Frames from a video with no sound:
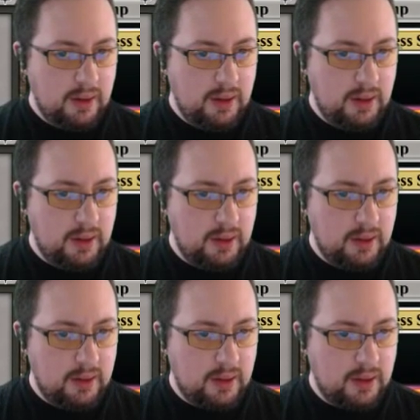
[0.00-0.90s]

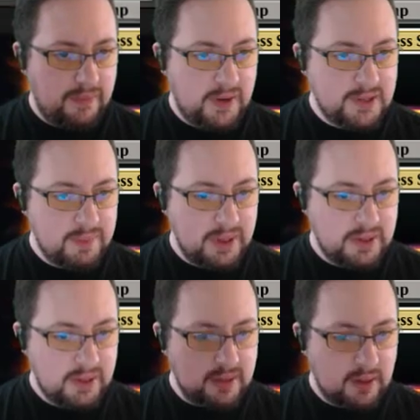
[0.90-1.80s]
if it ends up being a
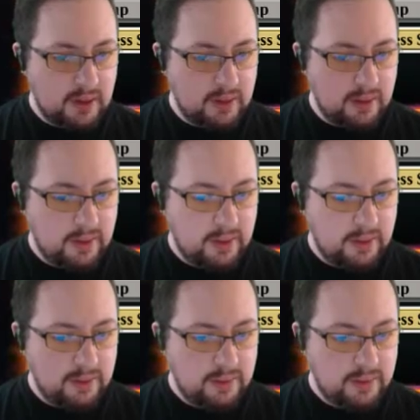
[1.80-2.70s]
dead card, I don't know.